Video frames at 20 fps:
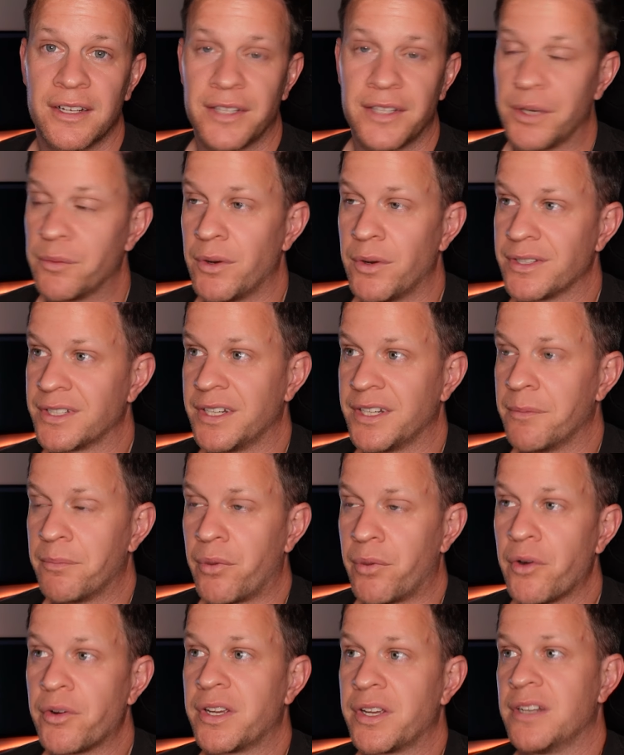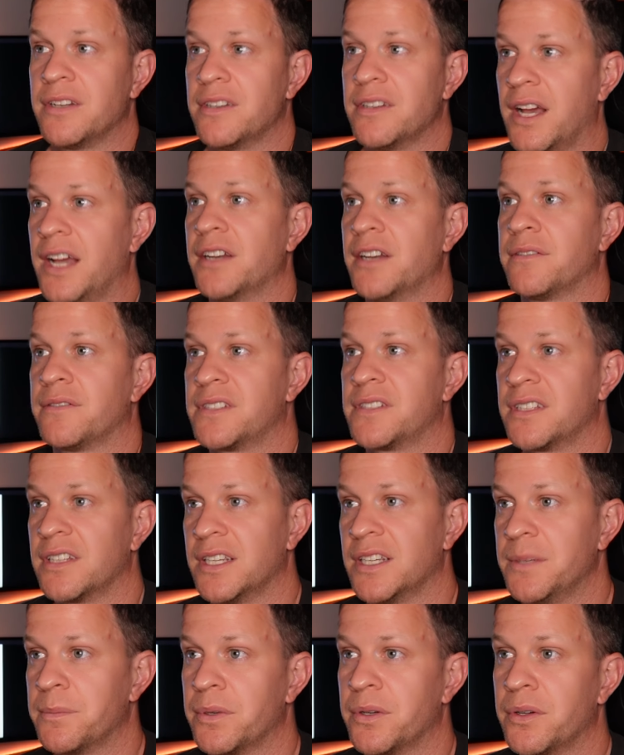There wasn't a broken night of
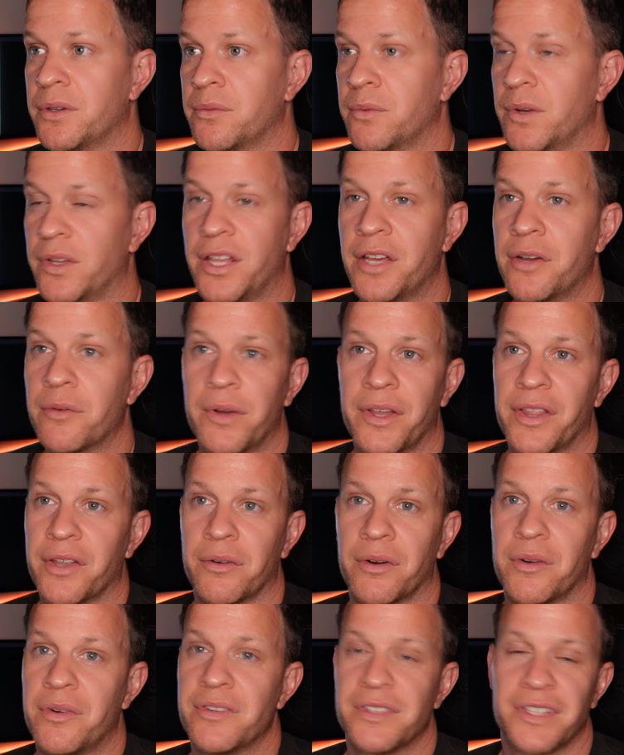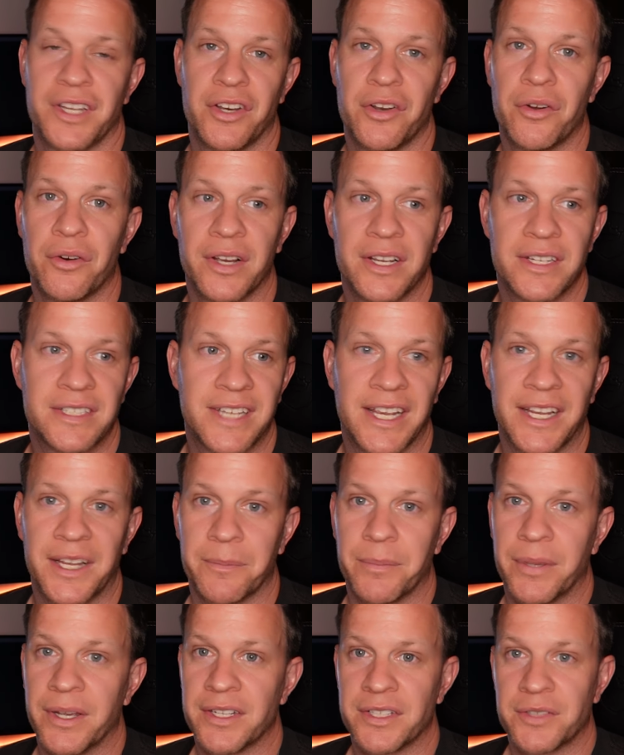sleep, whether it was a noise, take a
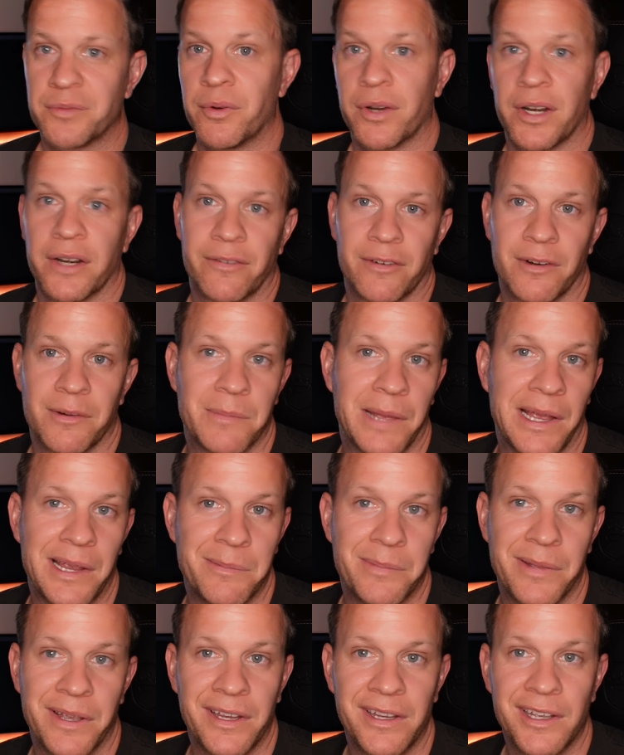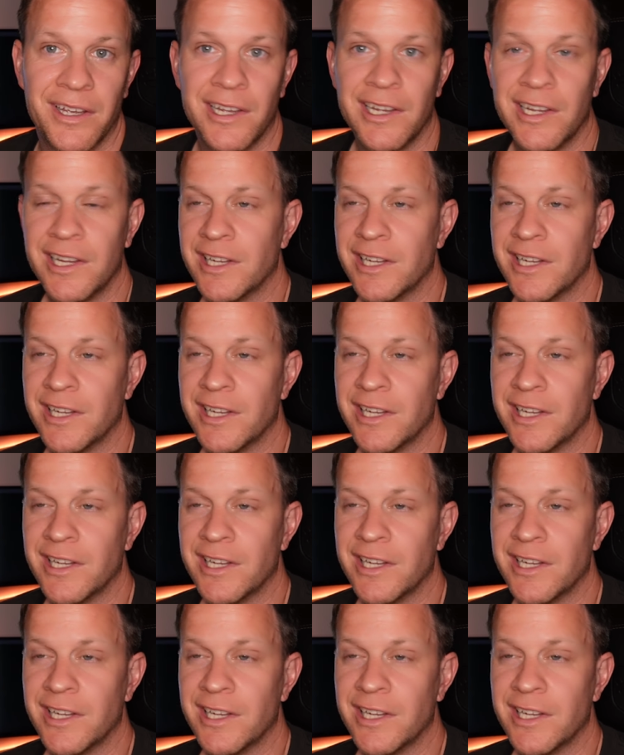piss, whatever it may be,